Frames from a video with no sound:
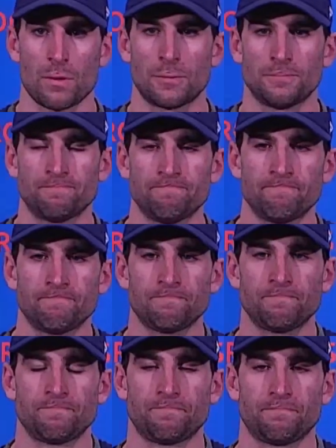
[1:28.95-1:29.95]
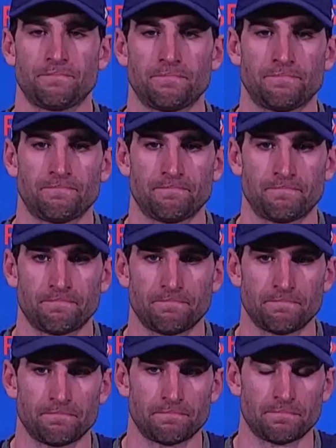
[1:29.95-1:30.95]
with you, do you have a different
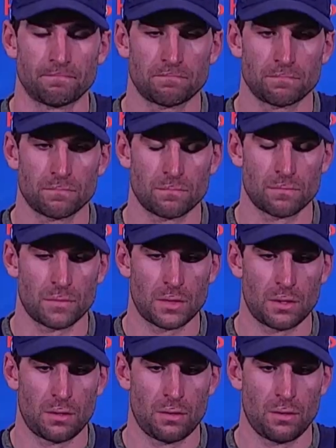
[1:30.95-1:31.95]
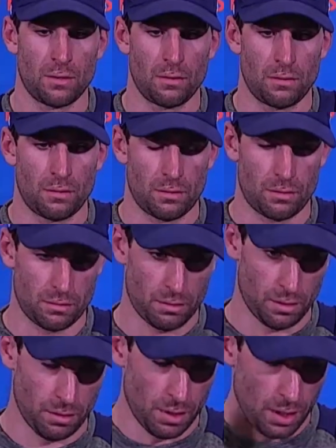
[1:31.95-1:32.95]
perspective personally
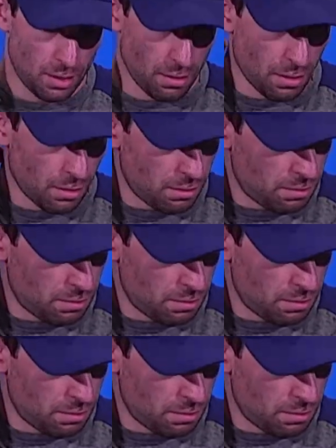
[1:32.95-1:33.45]
going into the